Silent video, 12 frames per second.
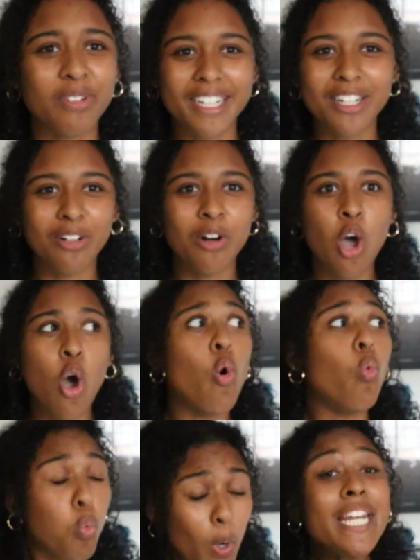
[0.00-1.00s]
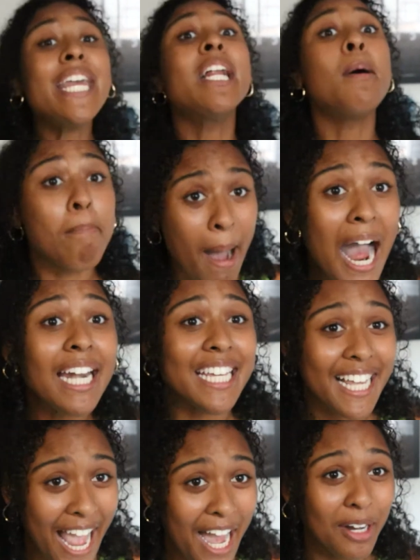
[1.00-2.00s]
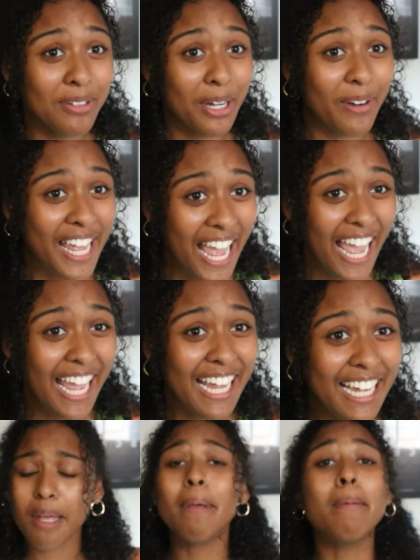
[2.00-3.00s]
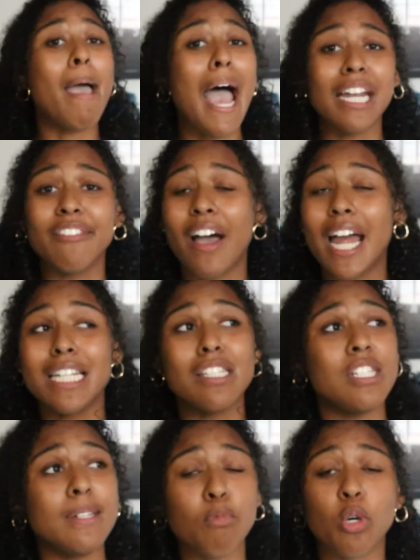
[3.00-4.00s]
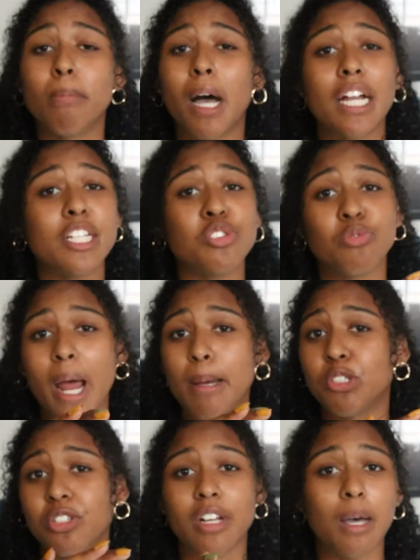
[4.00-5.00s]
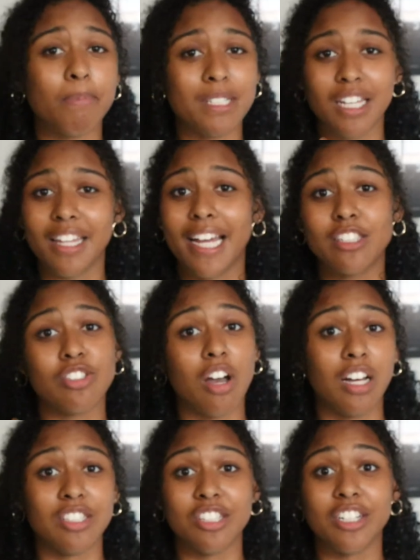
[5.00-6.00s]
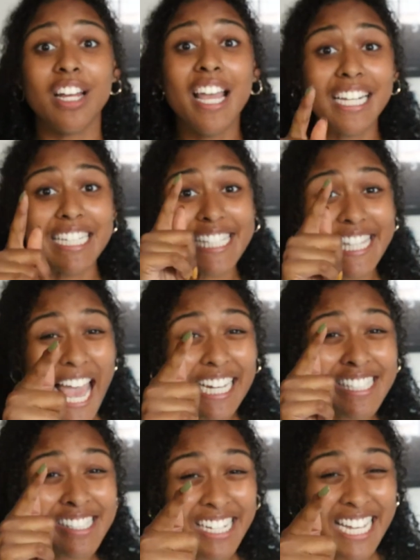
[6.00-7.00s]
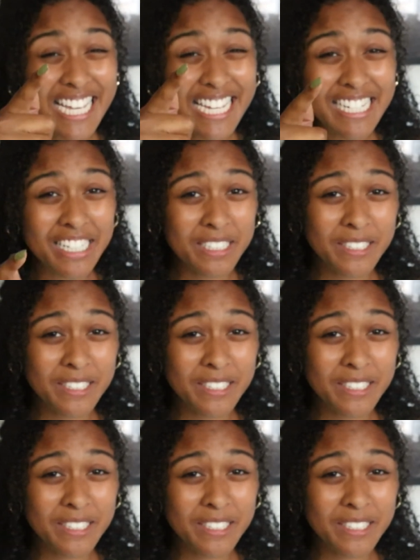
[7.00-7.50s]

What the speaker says: real, we need a body count, okay? I'd be mad if I didn't see more bodies raptured up into that saucer, because that scene,